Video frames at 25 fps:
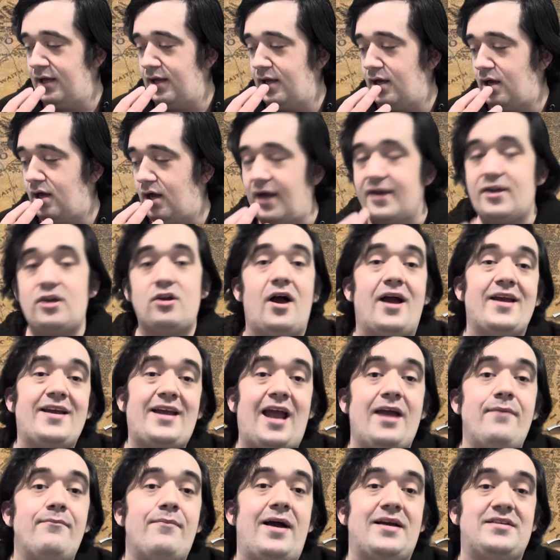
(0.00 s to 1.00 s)
I
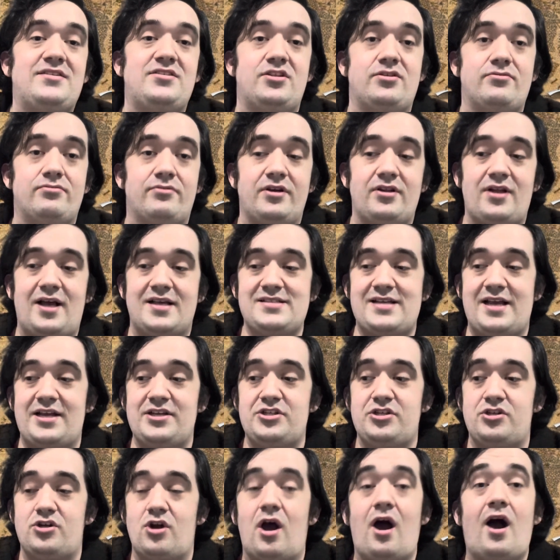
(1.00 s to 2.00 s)
came back to the
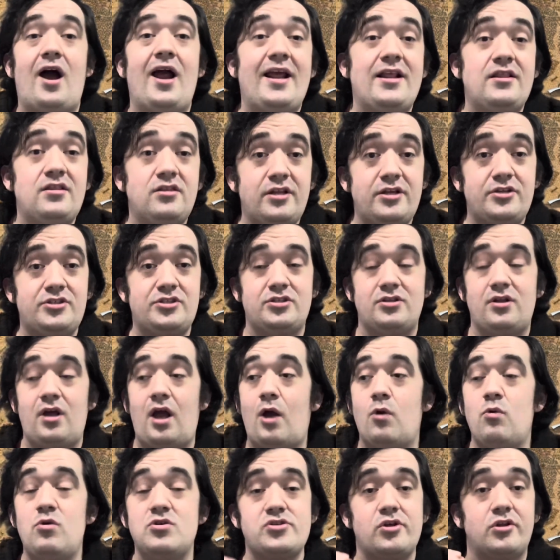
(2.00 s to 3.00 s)
realization. I
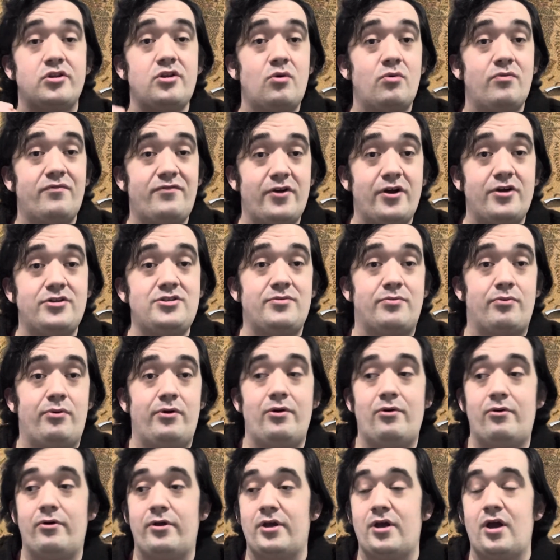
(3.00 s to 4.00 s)
was on the verge of
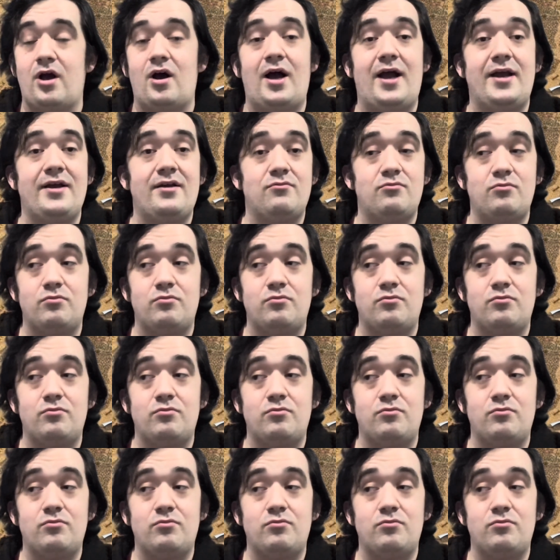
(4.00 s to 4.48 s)
pre-ordering it. I